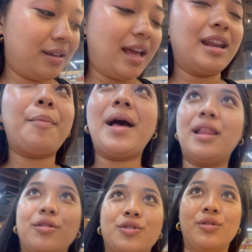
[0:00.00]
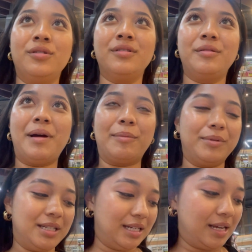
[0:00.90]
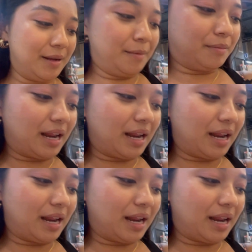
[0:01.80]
and Nepal also, there, uh. Patini. But